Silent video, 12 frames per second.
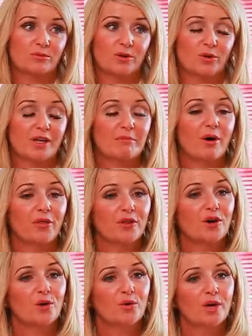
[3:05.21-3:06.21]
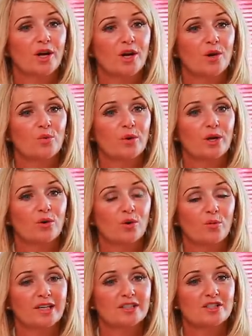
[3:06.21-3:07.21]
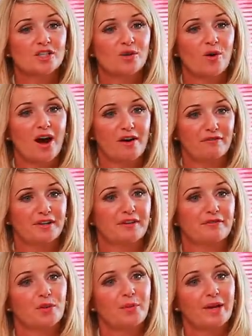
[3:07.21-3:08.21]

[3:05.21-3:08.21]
only a month ago we all went to Offley for the